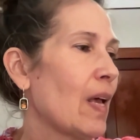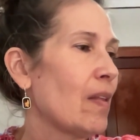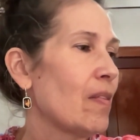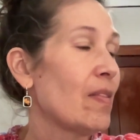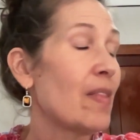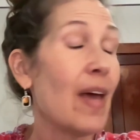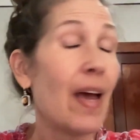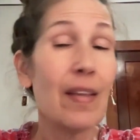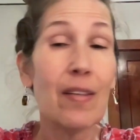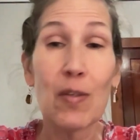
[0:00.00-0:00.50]

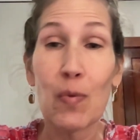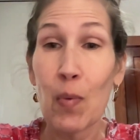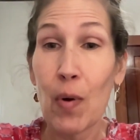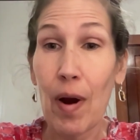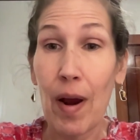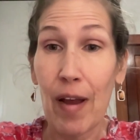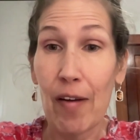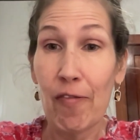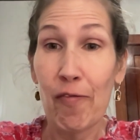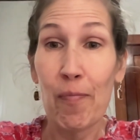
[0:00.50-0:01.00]
that's where
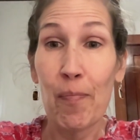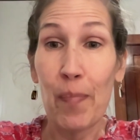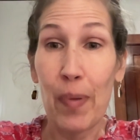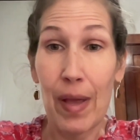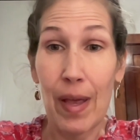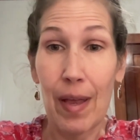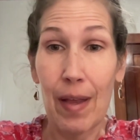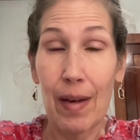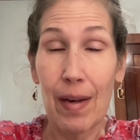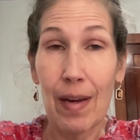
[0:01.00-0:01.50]
I've
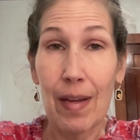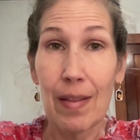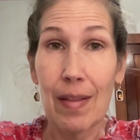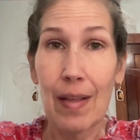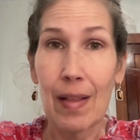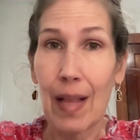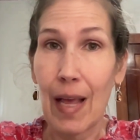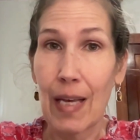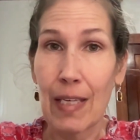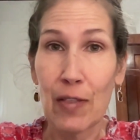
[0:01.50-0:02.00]
been the
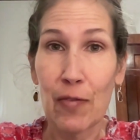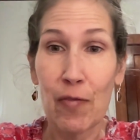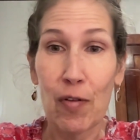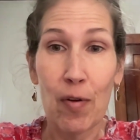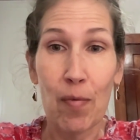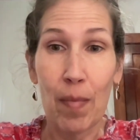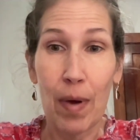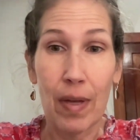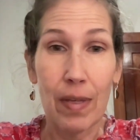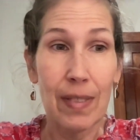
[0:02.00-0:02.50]
last few
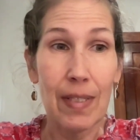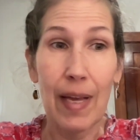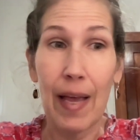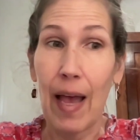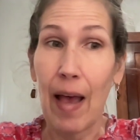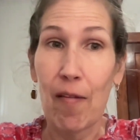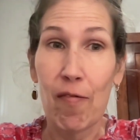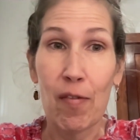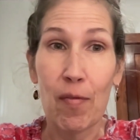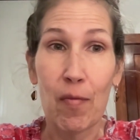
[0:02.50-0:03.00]
months. I
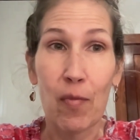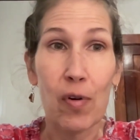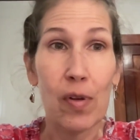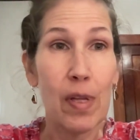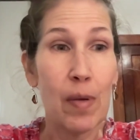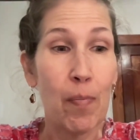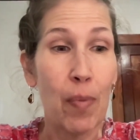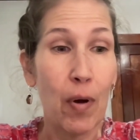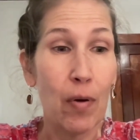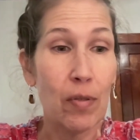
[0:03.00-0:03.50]
haven't
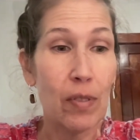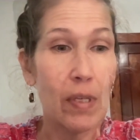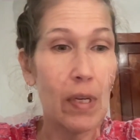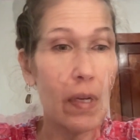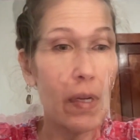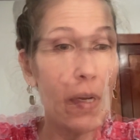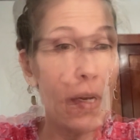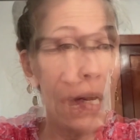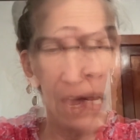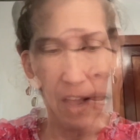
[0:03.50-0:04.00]
really
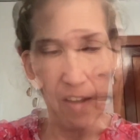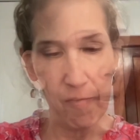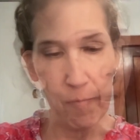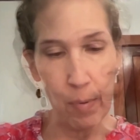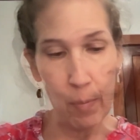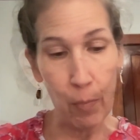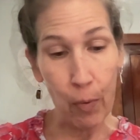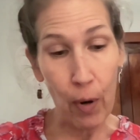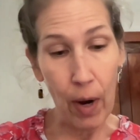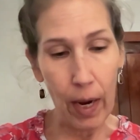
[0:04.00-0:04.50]
posted. I've
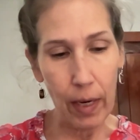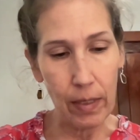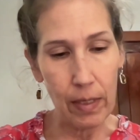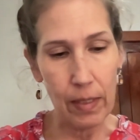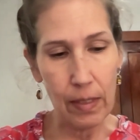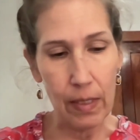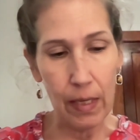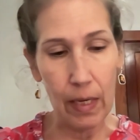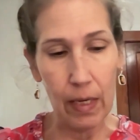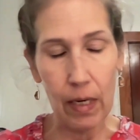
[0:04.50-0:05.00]
been
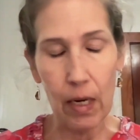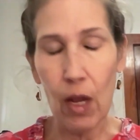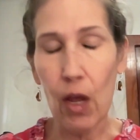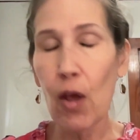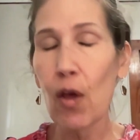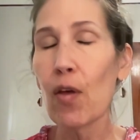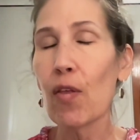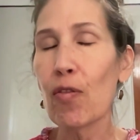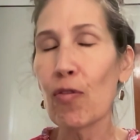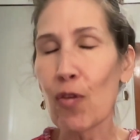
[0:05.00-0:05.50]
practicing
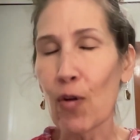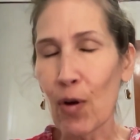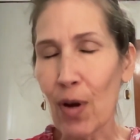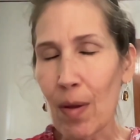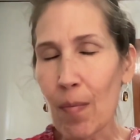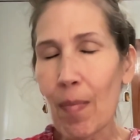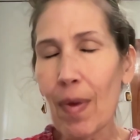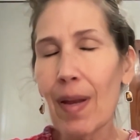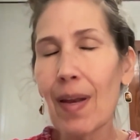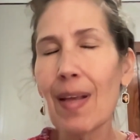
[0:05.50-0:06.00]

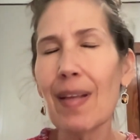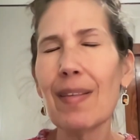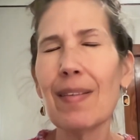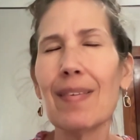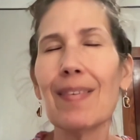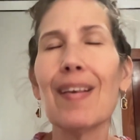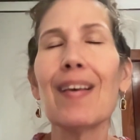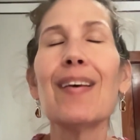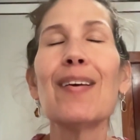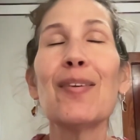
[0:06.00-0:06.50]
30
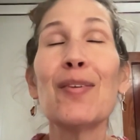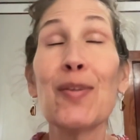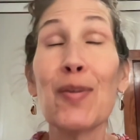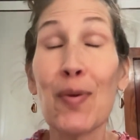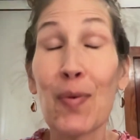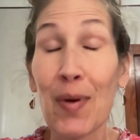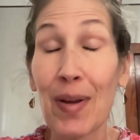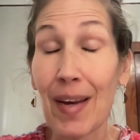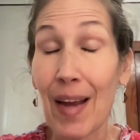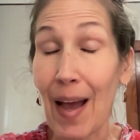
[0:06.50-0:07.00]
minutes
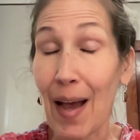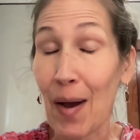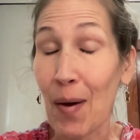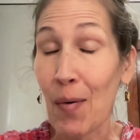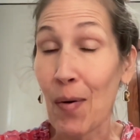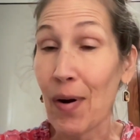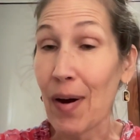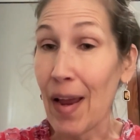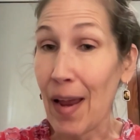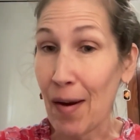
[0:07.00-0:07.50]
to an
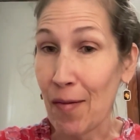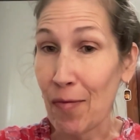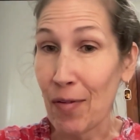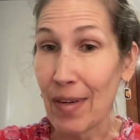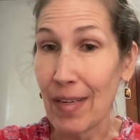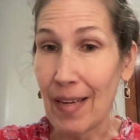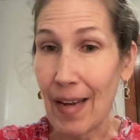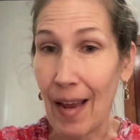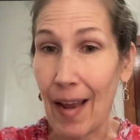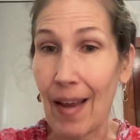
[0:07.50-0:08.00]
hour every
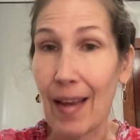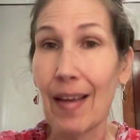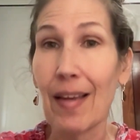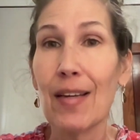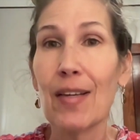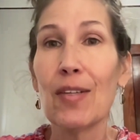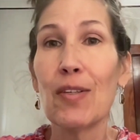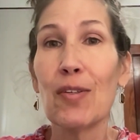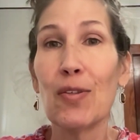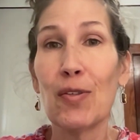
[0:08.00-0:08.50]
day
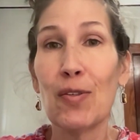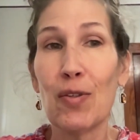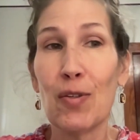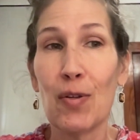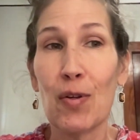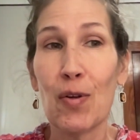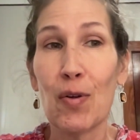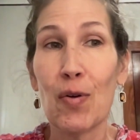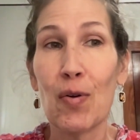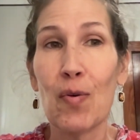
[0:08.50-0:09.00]

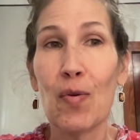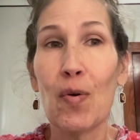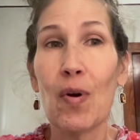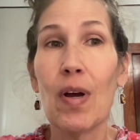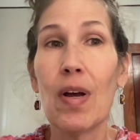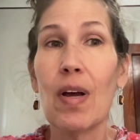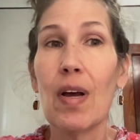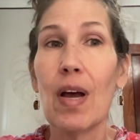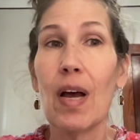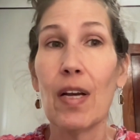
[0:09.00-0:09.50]
to
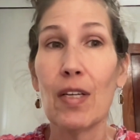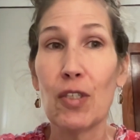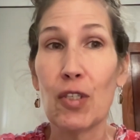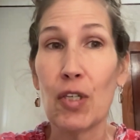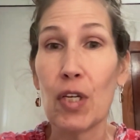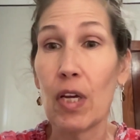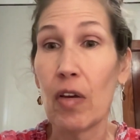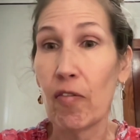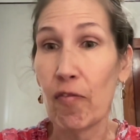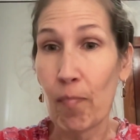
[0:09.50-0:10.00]

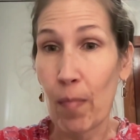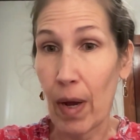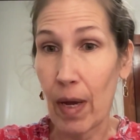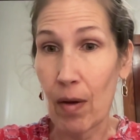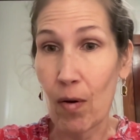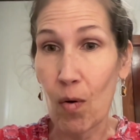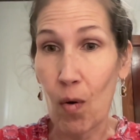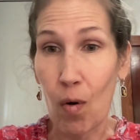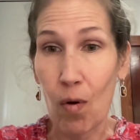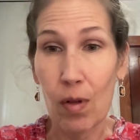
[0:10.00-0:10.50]
achieve my
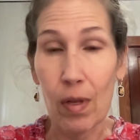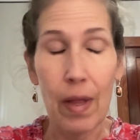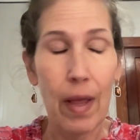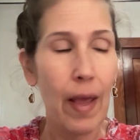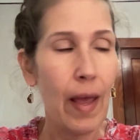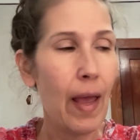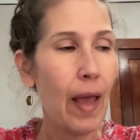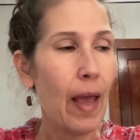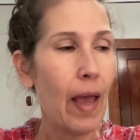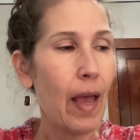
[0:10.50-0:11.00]
goal.
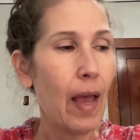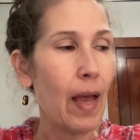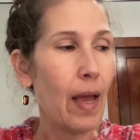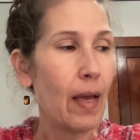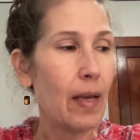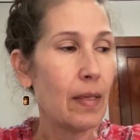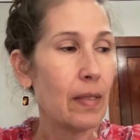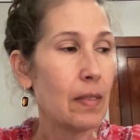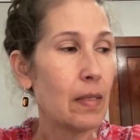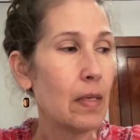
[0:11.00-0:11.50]

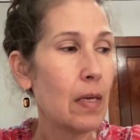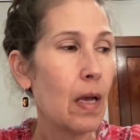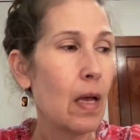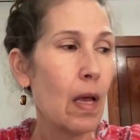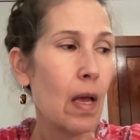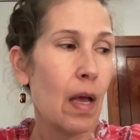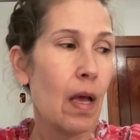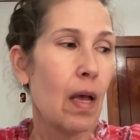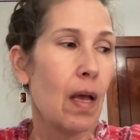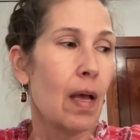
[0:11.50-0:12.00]
And
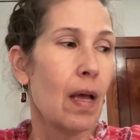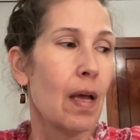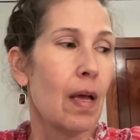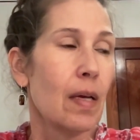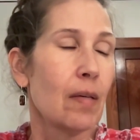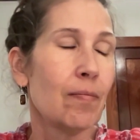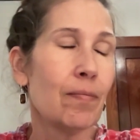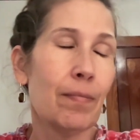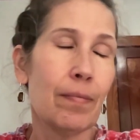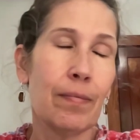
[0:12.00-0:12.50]

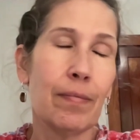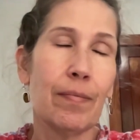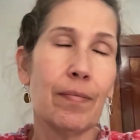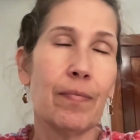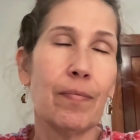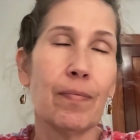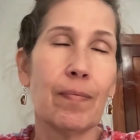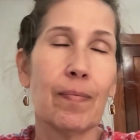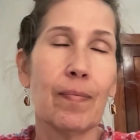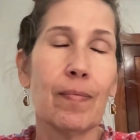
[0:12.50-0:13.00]
hmm,
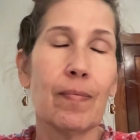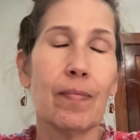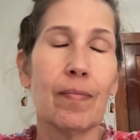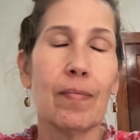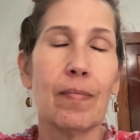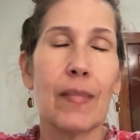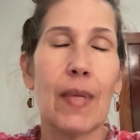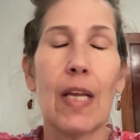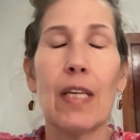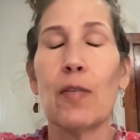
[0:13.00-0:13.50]

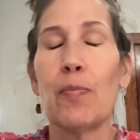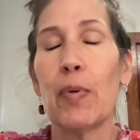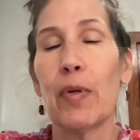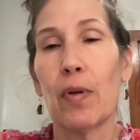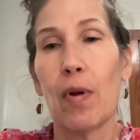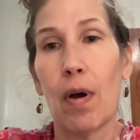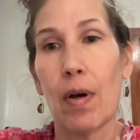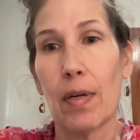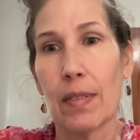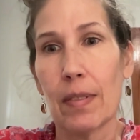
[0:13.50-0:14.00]
it's
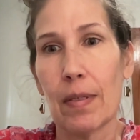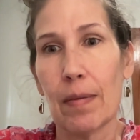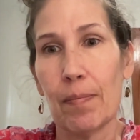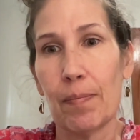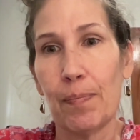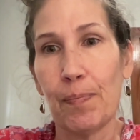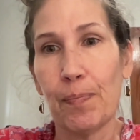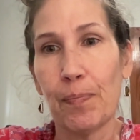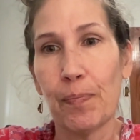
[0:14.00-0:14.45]
been awesome.